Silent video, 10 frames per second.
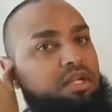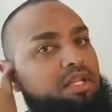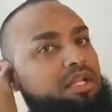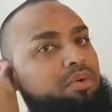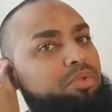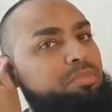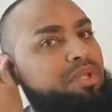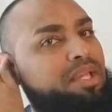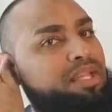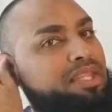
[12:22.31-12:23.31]
Now,
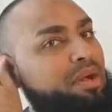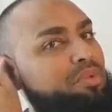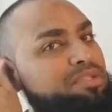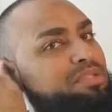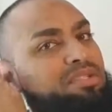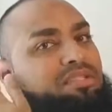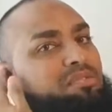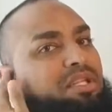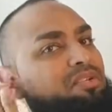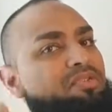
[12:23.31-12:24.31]
that wasn't the
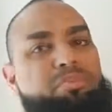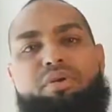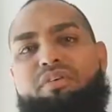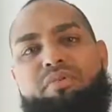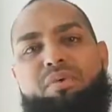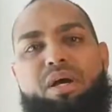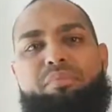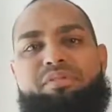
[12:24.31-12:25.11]
demeanor of the Prophet Muhammad.